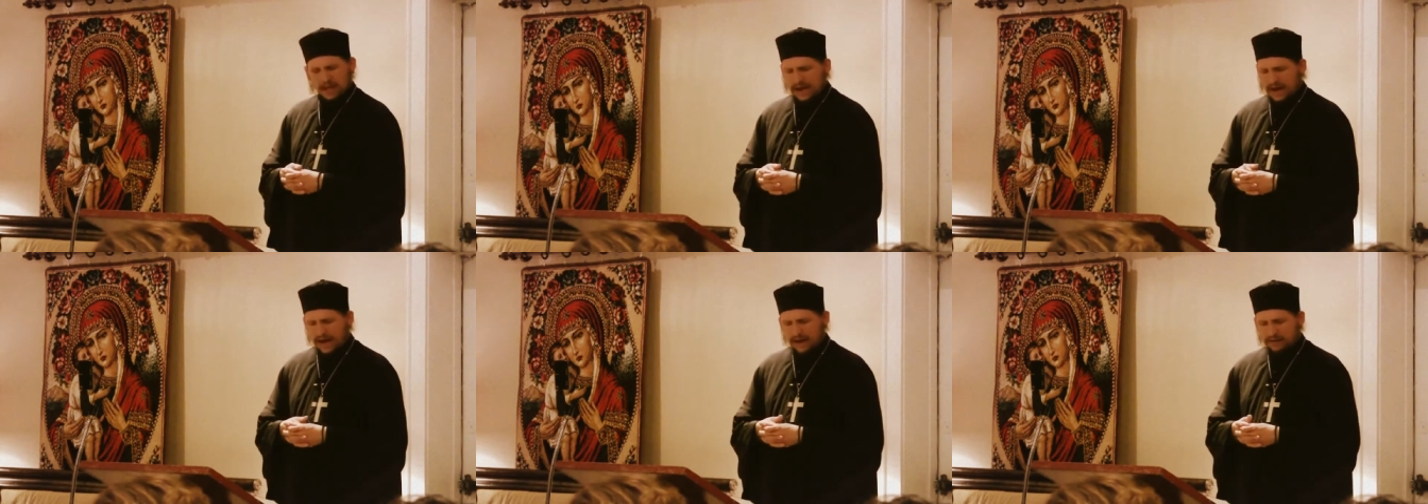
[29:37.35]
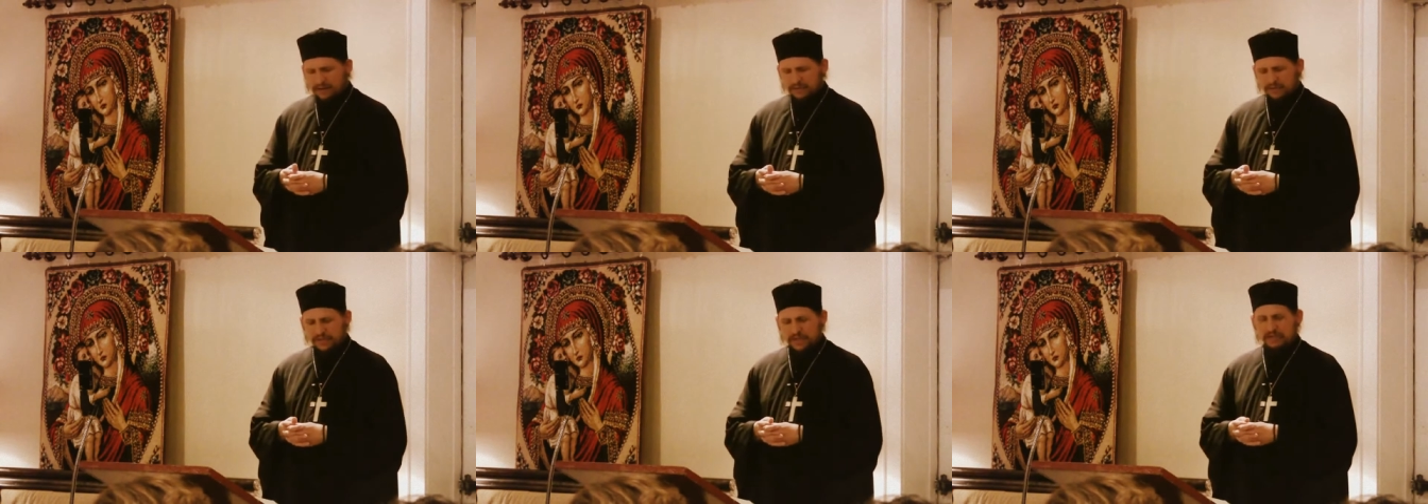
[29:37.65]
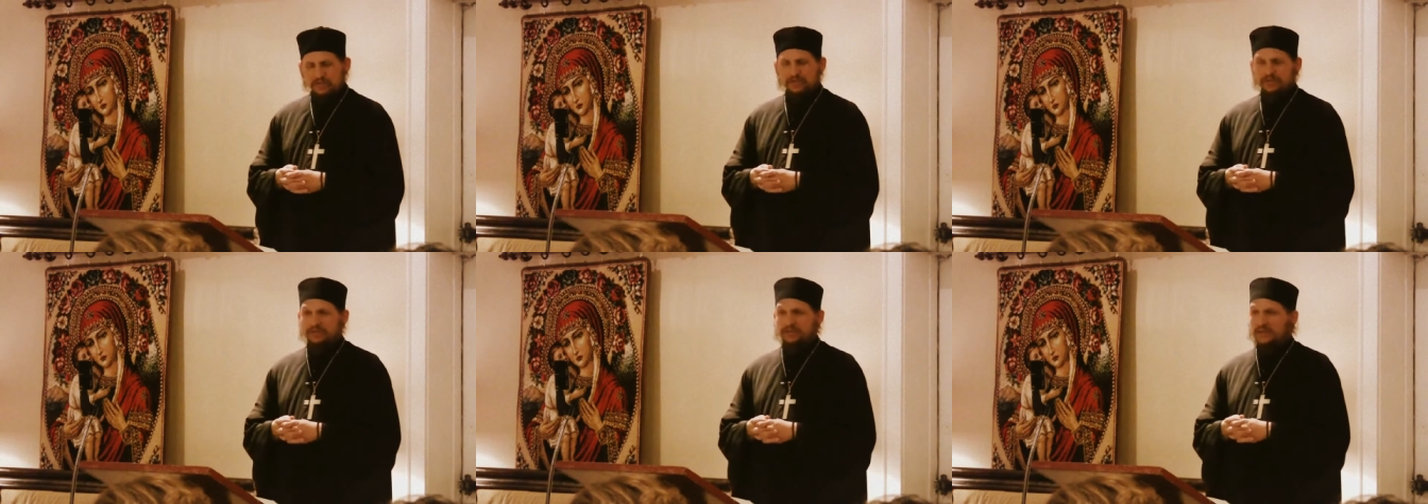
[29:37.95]
I don't
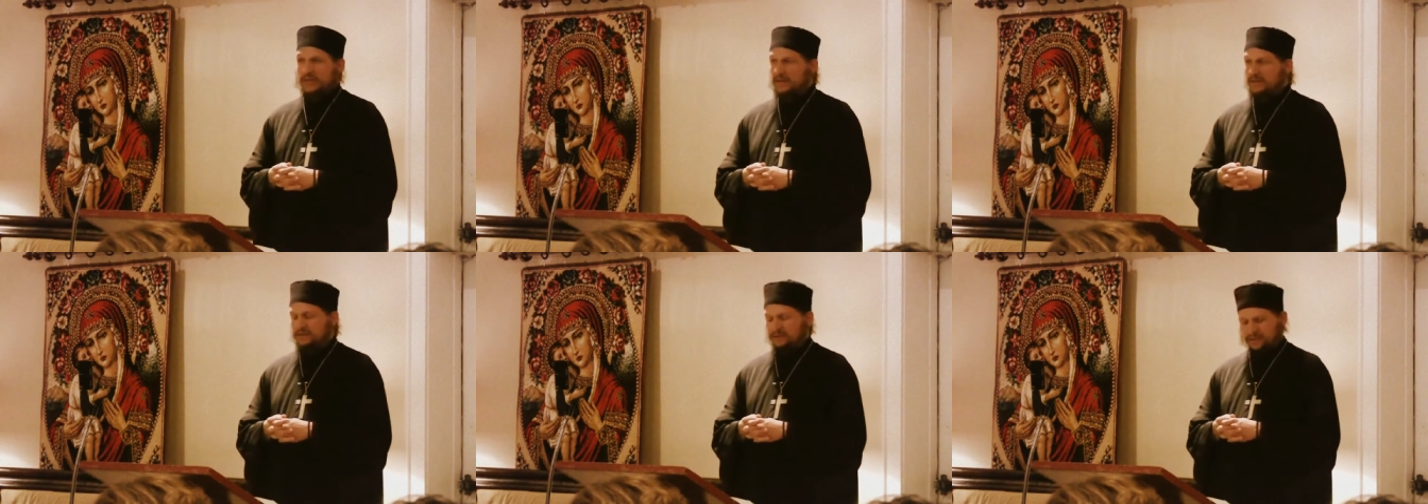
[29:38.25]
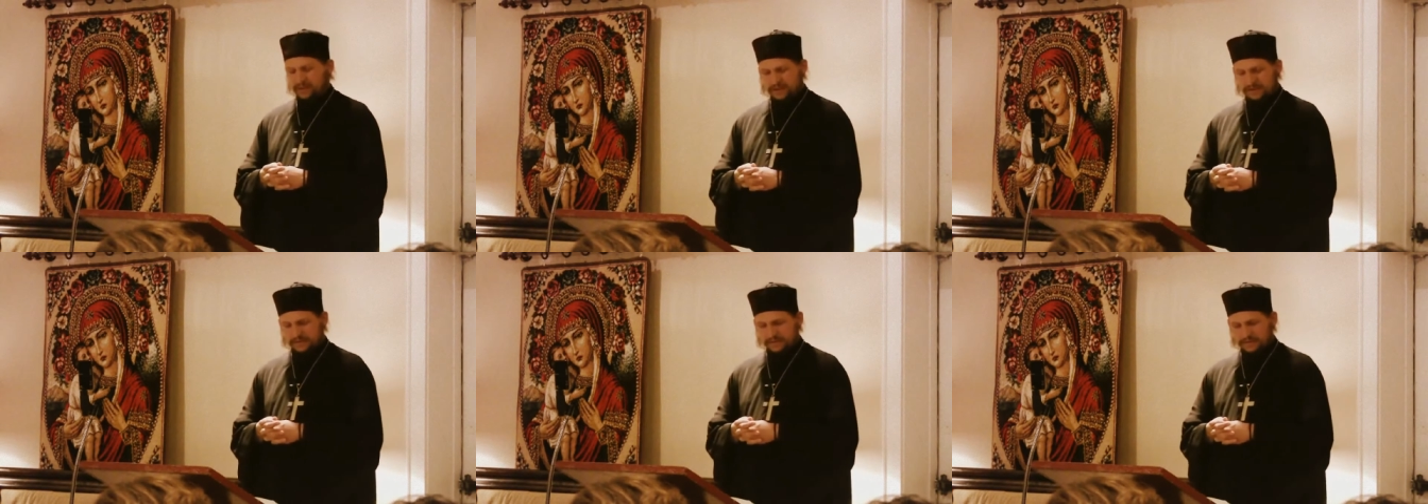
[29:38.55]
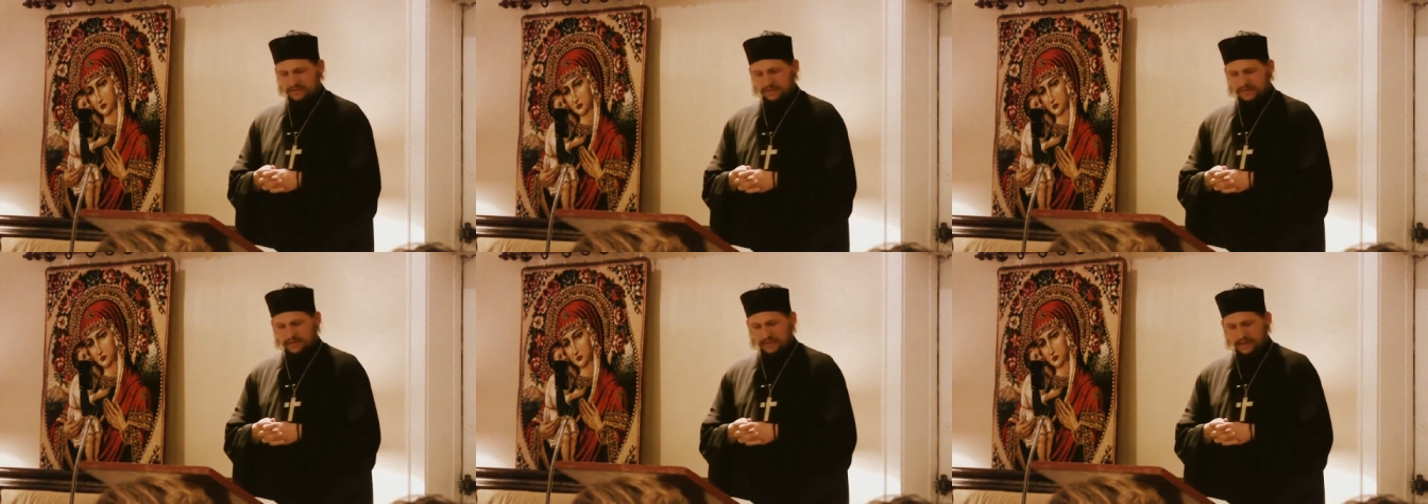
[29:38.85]
think so, Yeroda,
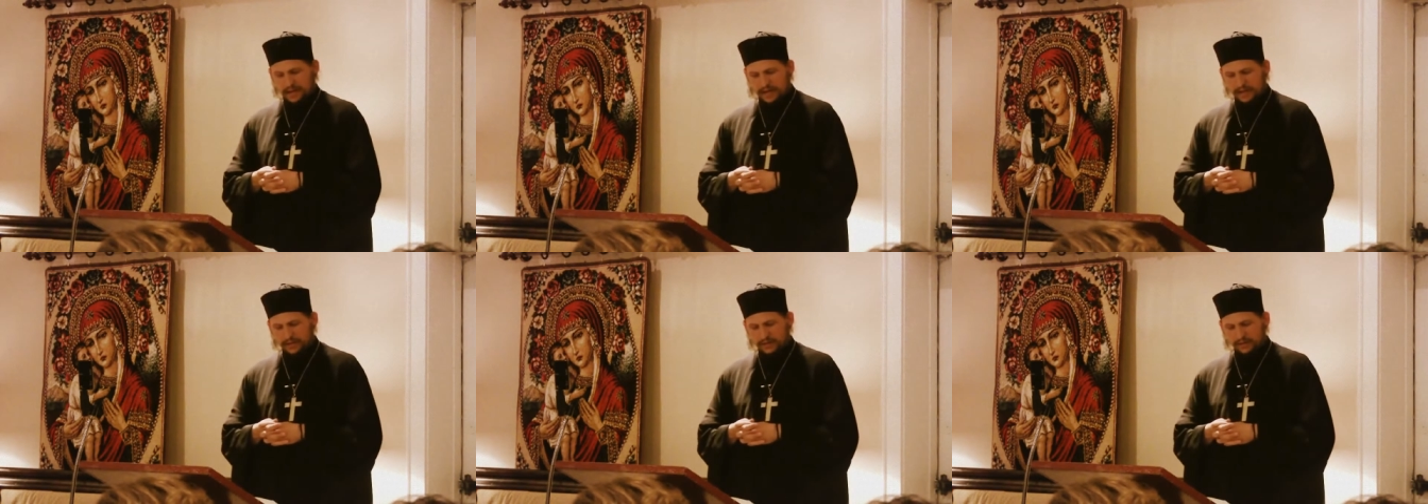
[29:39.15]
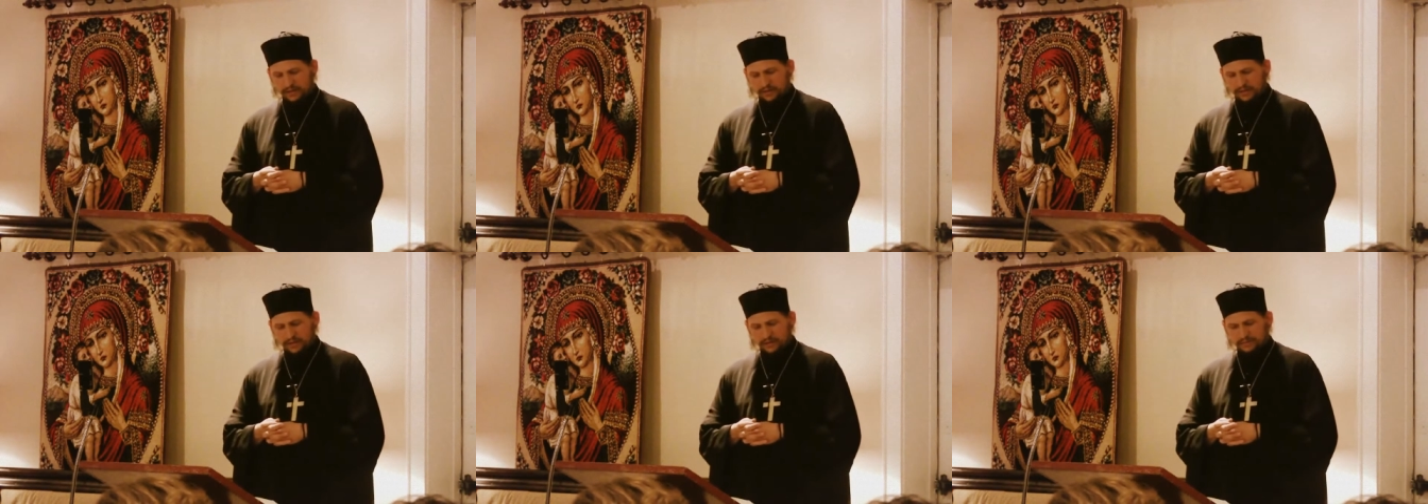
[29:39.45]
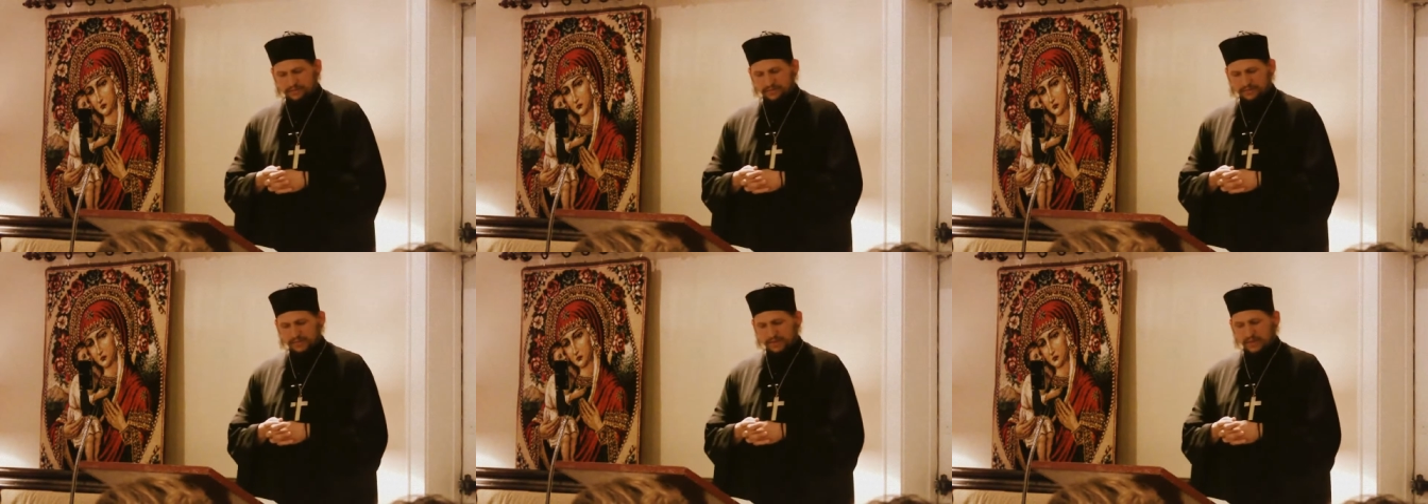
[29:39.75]
I told him.